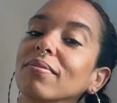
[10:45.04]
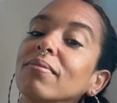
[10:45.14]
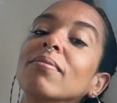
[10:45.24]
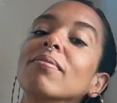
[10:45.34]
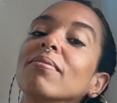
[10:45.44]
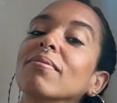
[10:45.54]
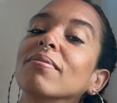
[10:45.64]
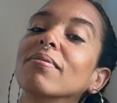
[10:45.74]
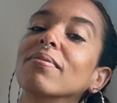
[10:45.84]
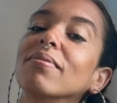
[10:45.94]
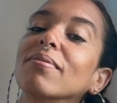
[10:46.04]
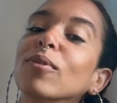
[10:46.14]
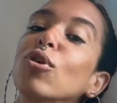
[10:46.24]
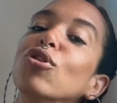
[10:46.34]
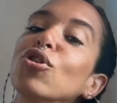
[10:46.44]

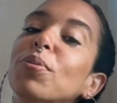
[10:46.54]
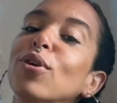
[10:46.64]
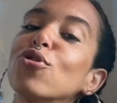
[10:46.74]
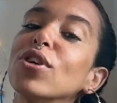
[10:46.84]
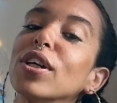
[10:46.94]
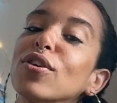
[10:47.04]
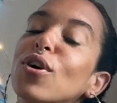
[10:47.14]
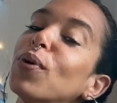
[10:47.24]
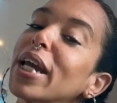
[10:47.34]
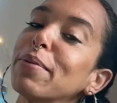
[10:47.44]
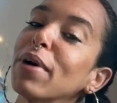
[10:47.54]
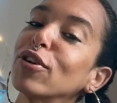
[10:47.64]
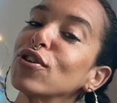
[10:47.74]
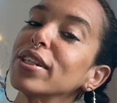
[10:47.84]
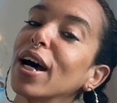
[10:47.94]
Wouldn't you be intrigued to know what came out
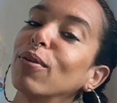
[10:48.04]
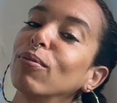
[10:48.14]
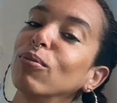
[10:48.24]
just now?